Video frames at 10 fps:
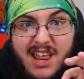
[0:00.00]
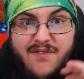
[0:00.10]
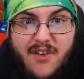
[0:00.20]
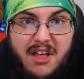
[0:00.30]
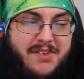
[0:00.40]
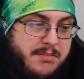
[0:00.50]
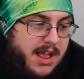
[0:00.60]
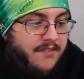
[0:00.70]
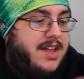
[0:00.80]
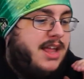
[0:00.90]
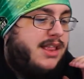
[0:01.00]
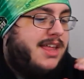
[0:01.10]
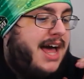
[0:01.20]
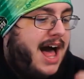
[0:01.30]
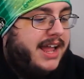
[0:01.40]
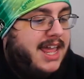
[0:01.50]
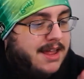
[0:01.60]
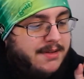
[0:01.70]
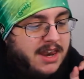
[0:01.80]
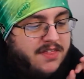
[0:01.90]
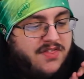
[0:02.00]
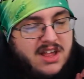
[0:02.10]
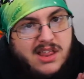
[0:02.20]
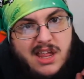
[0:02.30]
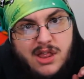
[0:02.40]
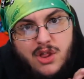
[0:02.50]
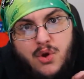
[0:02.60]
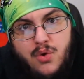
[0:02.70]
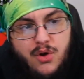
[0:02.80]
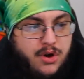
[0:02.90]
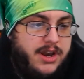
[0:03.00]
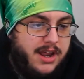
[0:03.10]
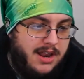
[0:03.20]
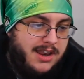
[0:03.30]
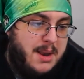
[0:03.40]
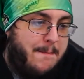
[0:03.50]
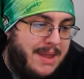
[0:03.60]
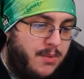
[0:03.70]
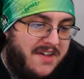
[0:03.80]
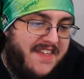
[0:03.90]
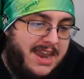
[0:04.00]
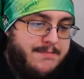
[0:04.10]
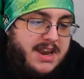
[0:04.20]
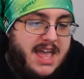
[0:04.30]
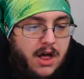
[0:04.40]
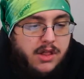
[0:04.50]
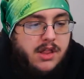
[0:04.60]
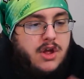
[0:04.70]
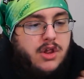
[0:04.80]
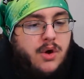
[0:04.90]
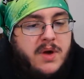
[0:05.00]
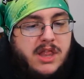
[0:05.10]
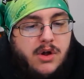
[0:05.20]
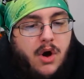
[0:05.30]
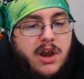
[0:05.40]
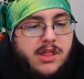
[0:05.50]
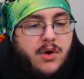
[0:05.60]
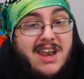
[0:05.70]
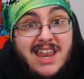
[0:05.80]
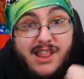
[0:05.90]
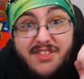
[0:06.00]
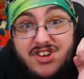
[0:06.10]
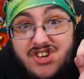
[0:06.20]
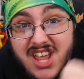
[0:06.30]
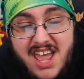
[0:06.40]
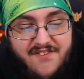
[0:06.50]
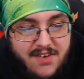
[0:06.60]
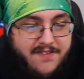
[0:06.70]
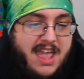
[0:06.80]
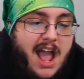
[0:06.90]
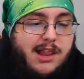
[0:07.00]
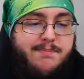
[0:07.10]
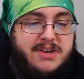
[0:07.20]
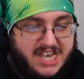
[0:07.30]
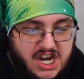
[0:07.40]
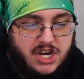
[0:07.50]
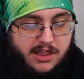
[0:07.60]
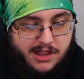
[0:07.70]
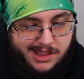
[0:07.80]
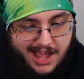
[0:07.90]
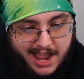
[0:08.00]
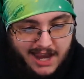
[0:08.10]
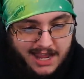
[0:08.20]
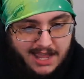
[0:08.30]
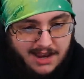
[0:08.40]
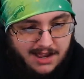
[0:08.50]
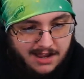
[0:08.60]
He's full of himself. He's cocky, and he thinks he's too good to be with anybody else. So he's on his own, and he's the chief of the Expedition Society.